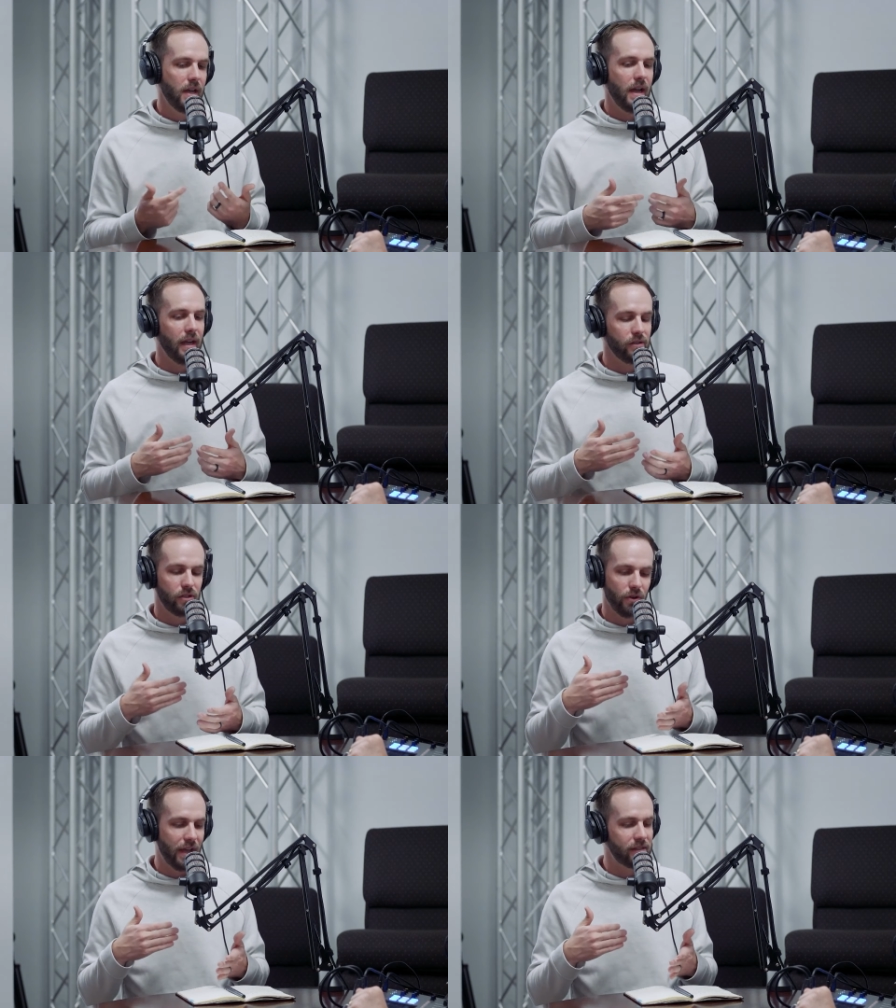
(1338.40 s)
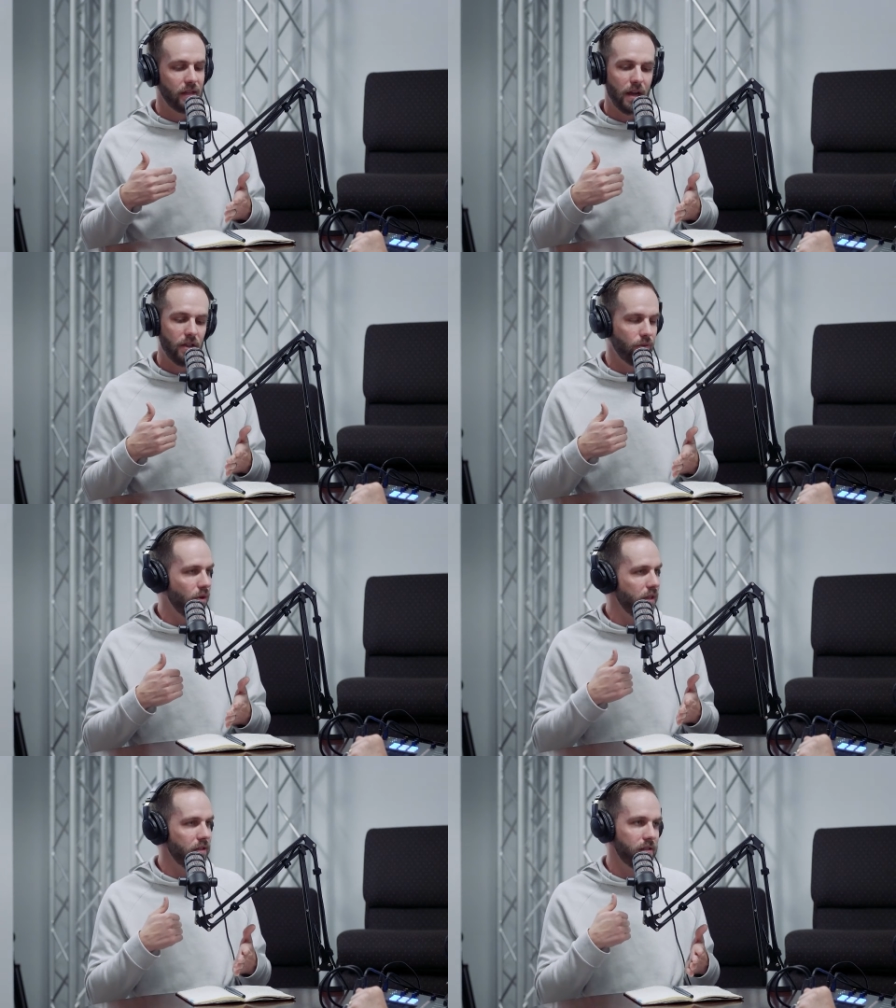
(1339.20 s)
And so that's another
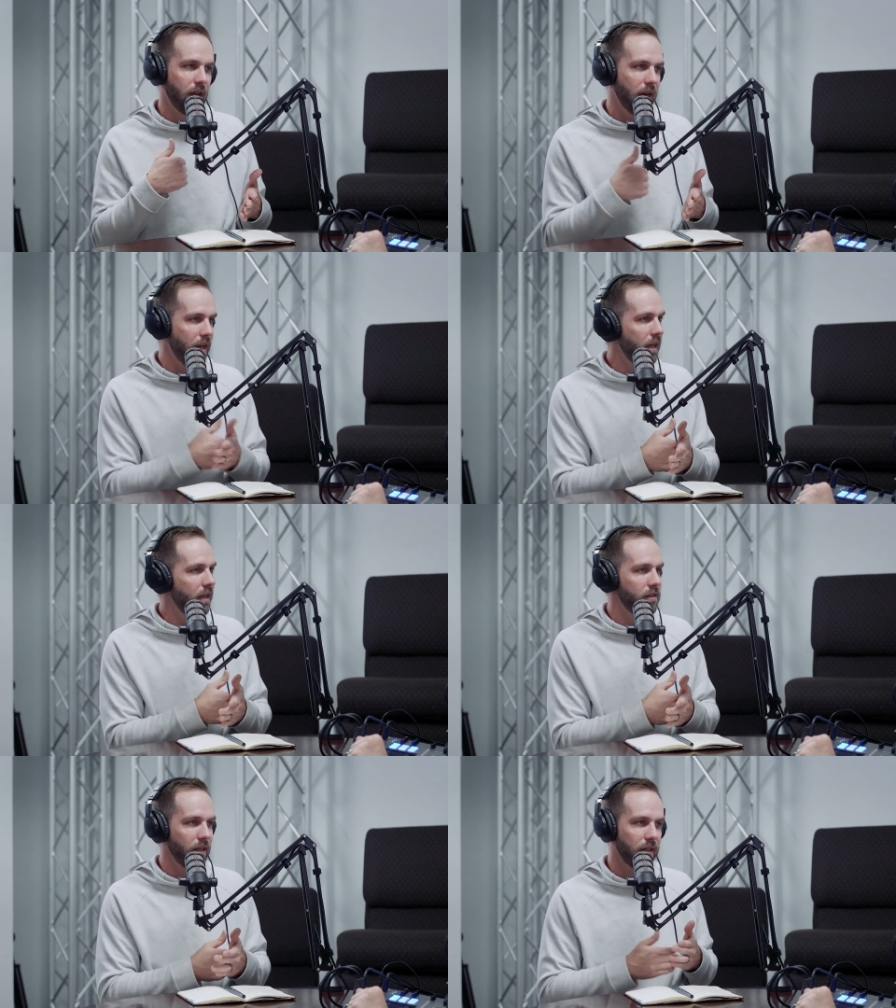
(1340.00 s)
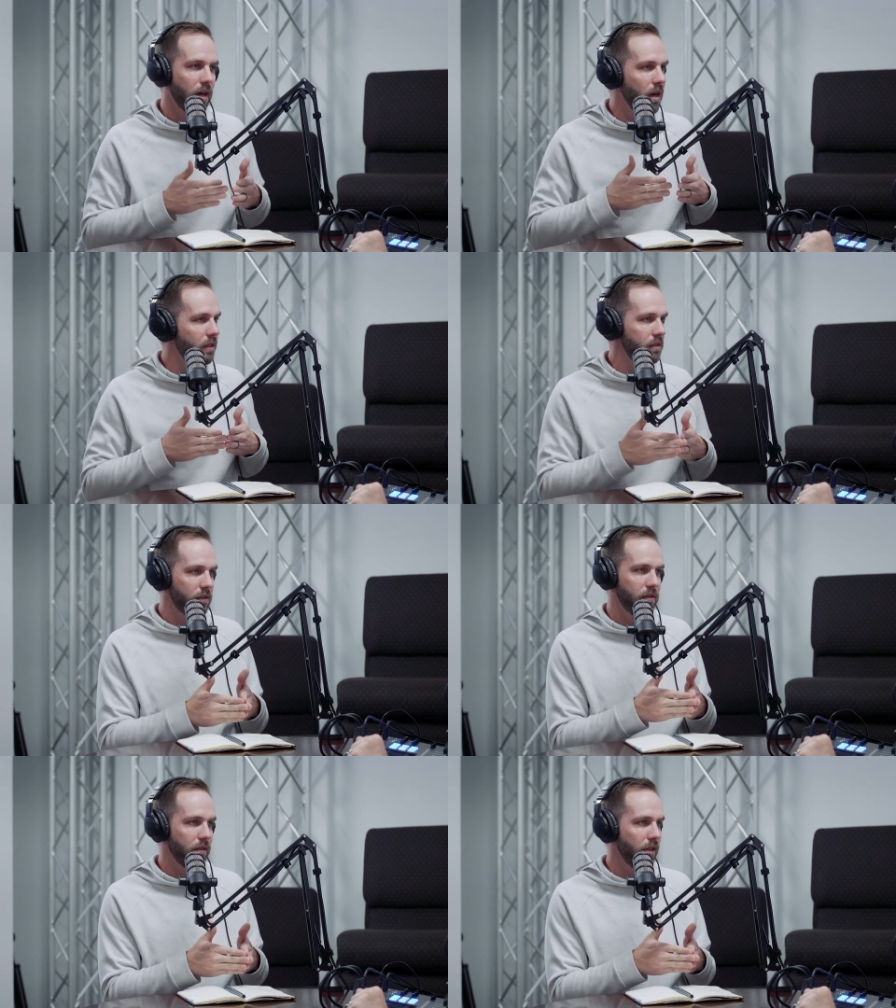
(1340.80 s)
one that just kind of hits, it
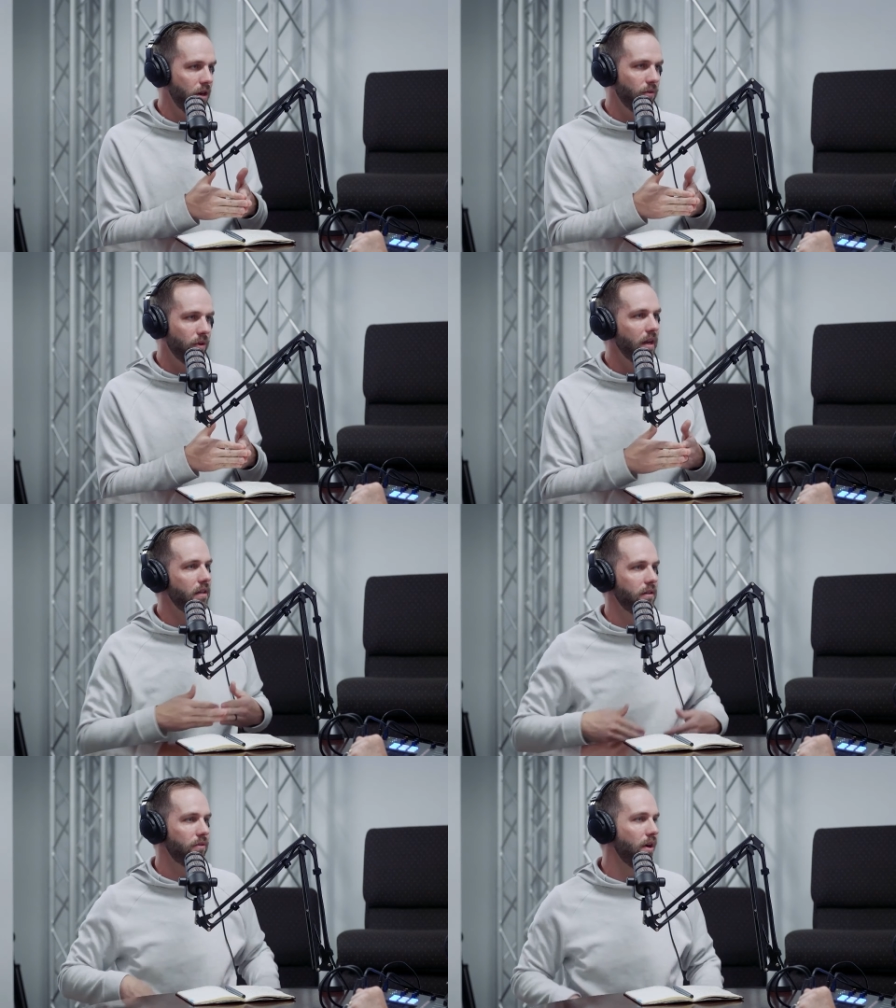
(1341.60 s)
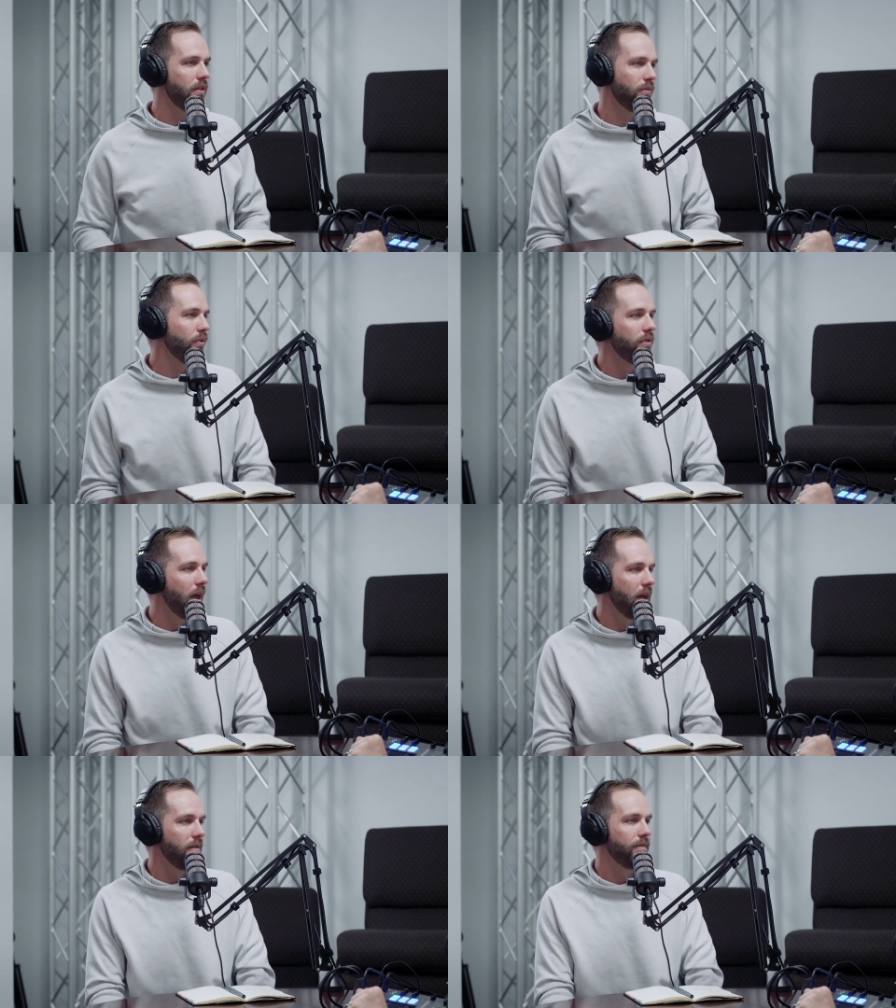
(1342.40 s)
cuts, mm. you hmm. know, right right through
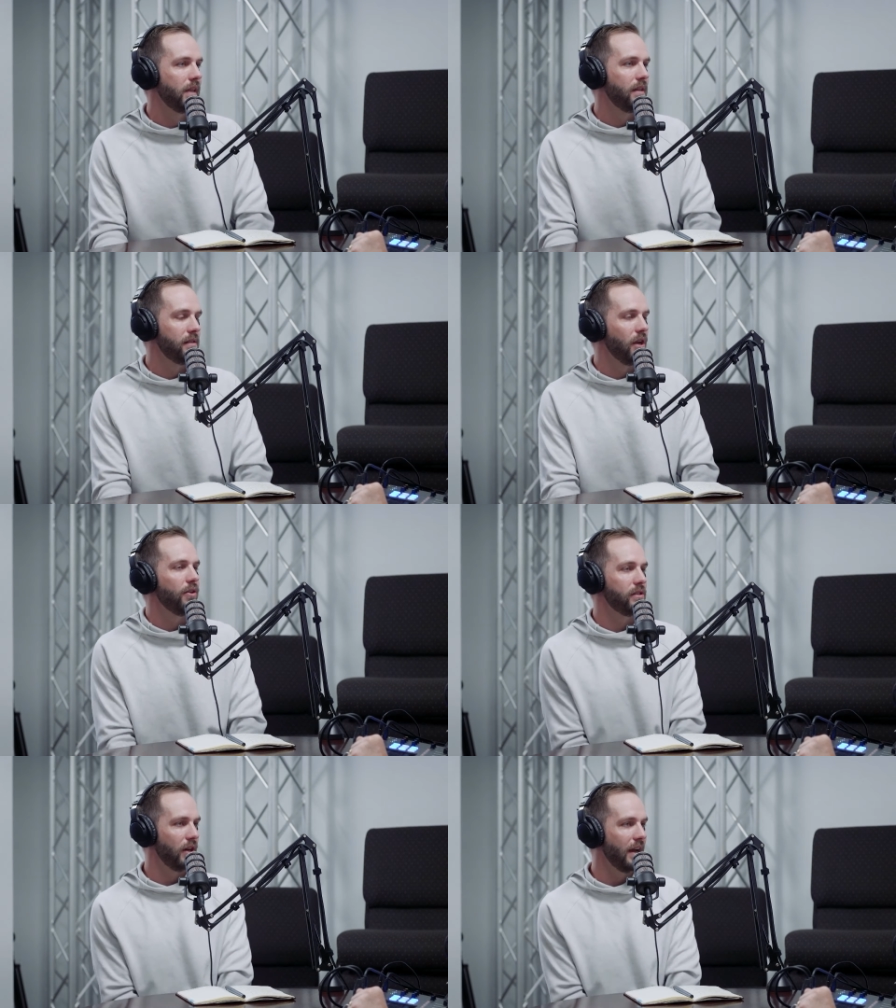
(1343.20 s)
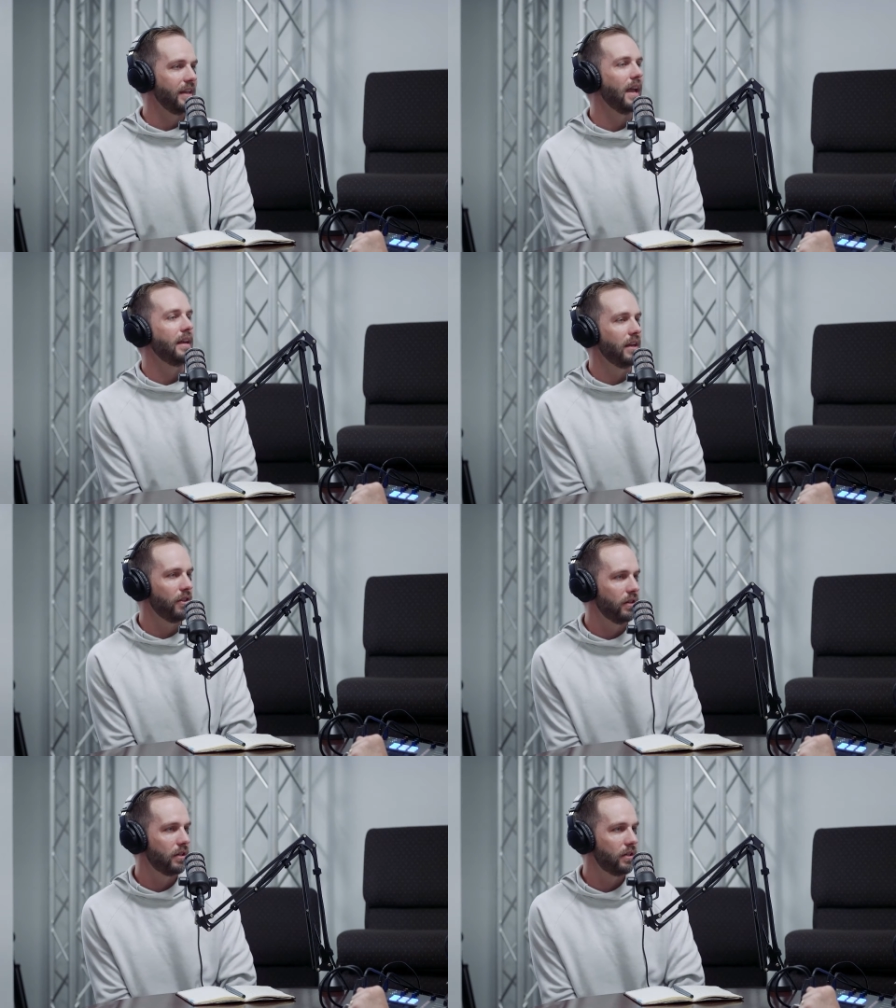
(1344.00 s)
that. So That's is there any any
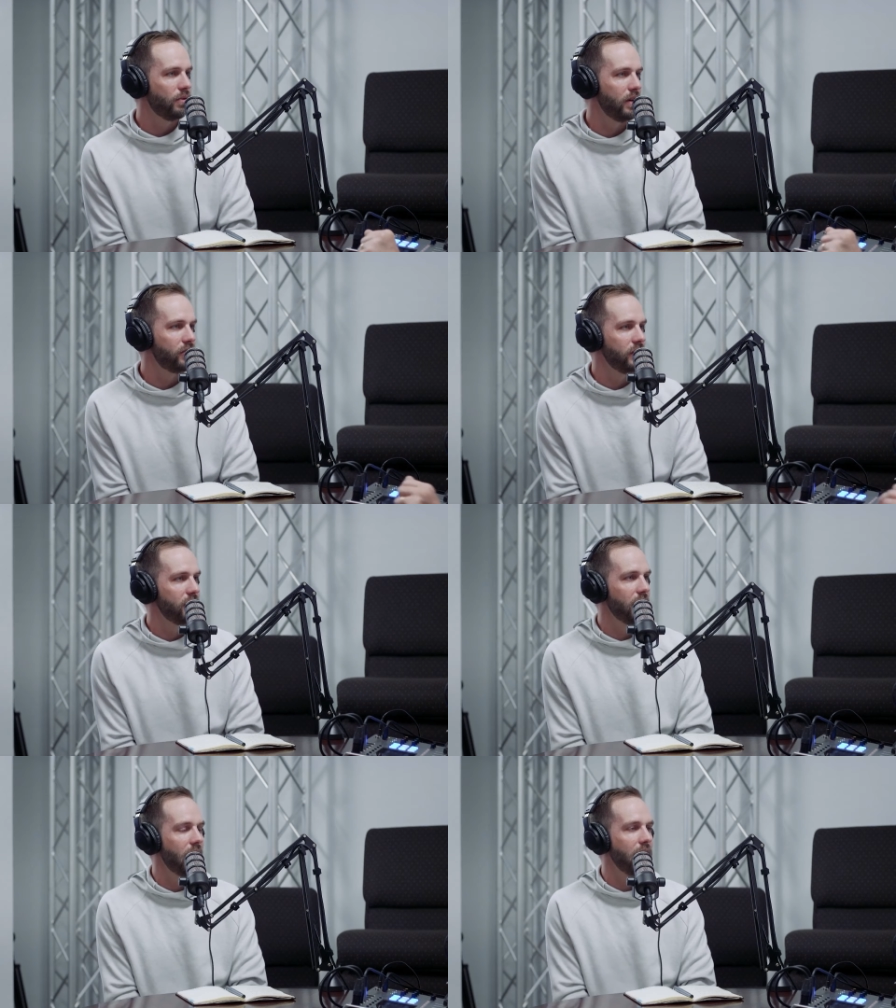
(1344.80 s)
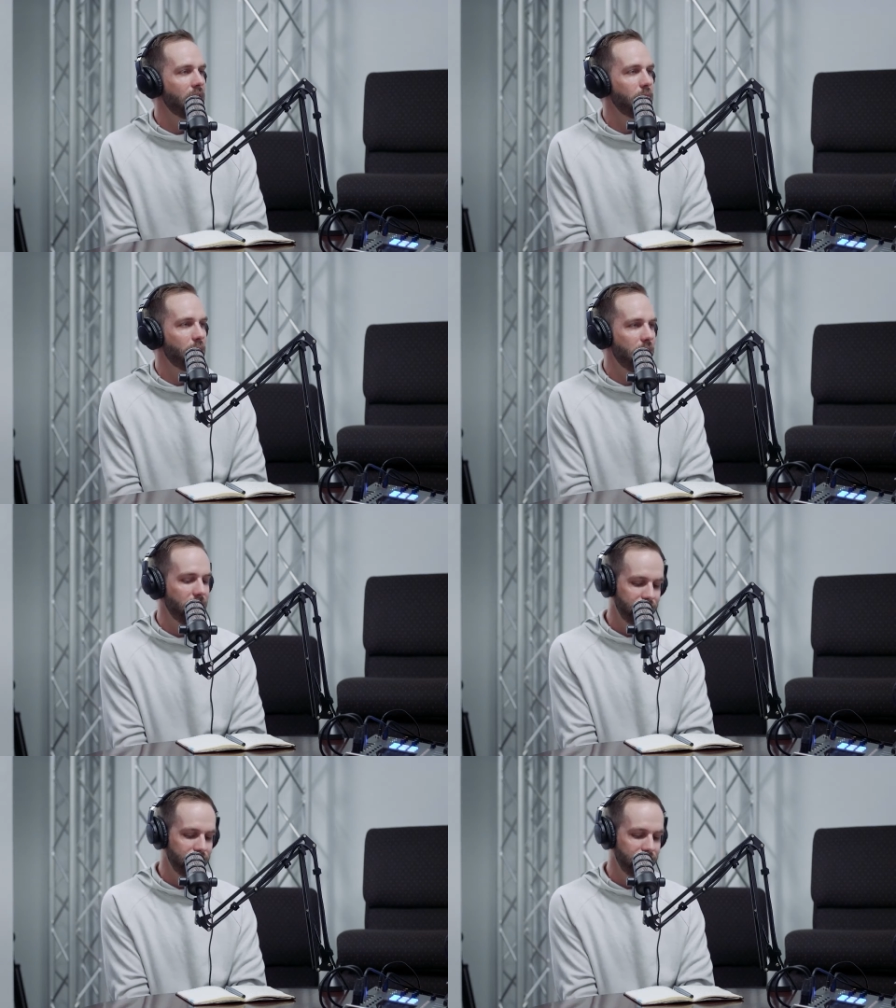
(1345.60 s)
other questions? So so one mind?